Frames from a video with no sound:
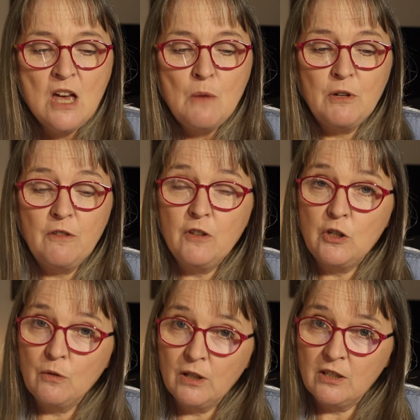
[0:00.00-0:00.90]
But if you're
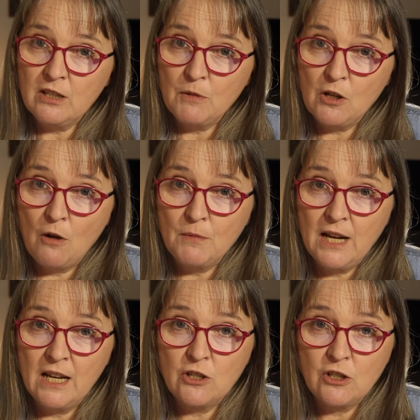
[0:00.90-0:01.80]
doing some
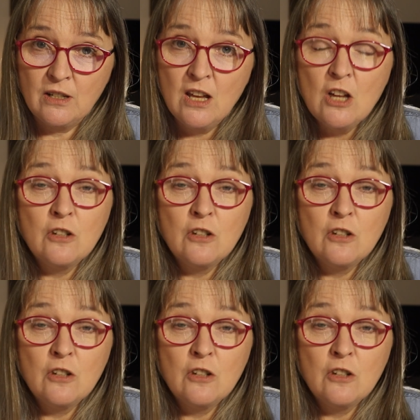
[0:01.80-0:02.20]
accommodation,